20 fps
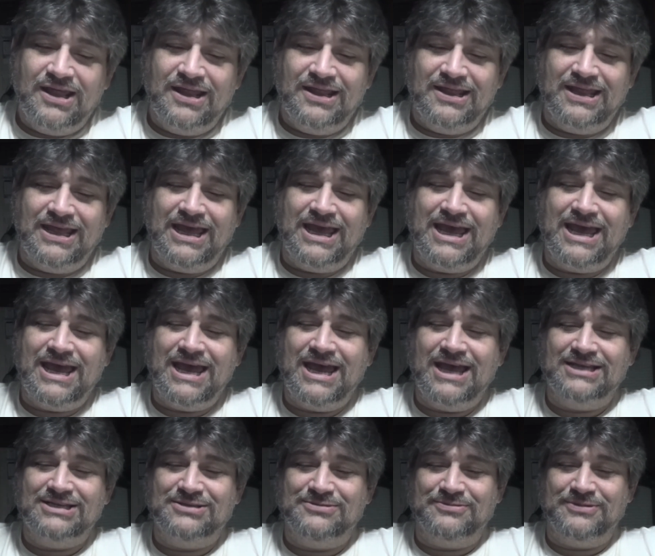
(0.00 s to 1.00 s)

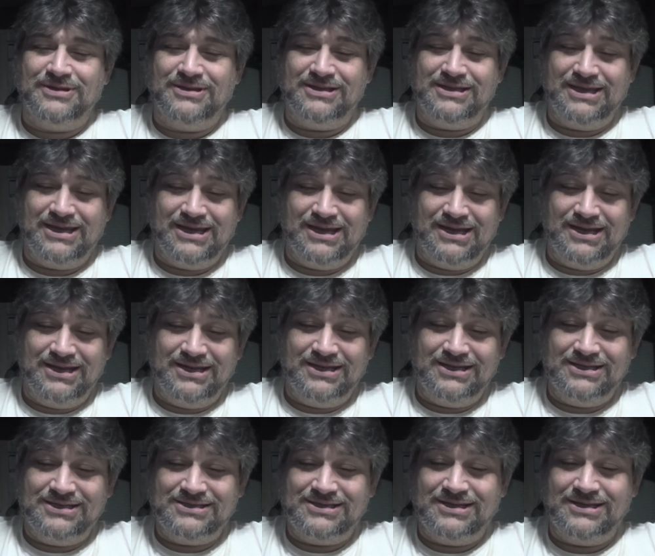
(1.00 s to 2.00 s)
That's what that
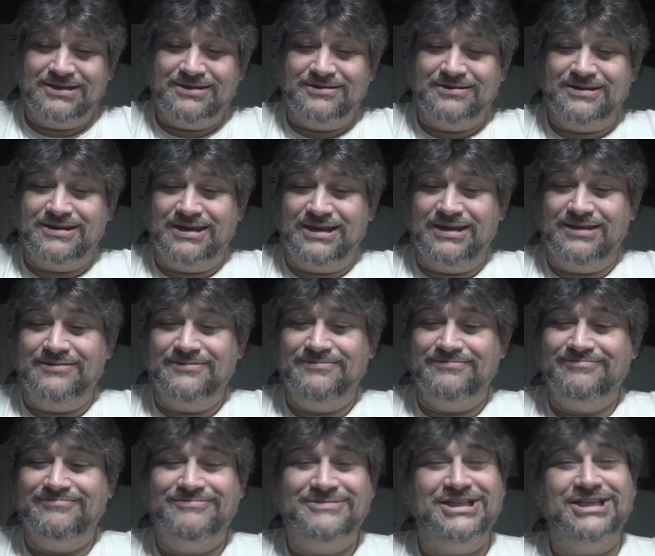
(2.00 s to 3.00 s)
is. Okay.
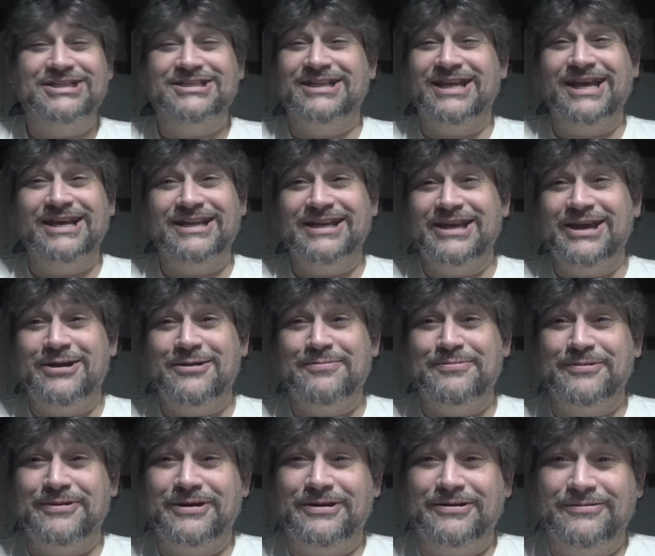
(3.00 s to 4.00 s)
Just like the
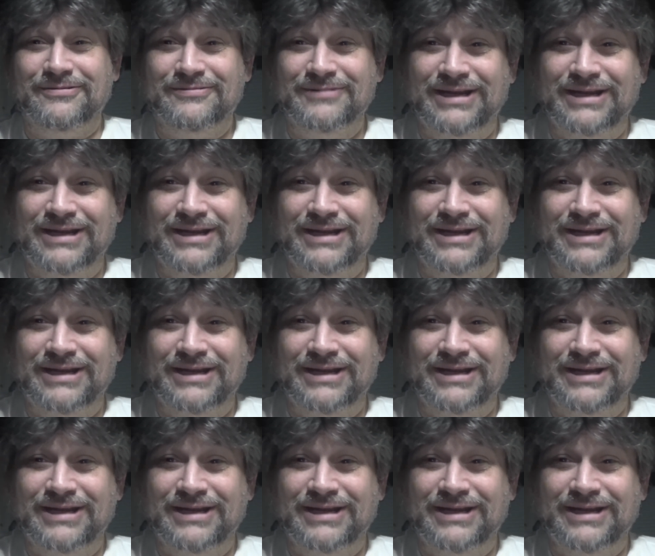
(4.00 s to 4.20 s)
GoPro,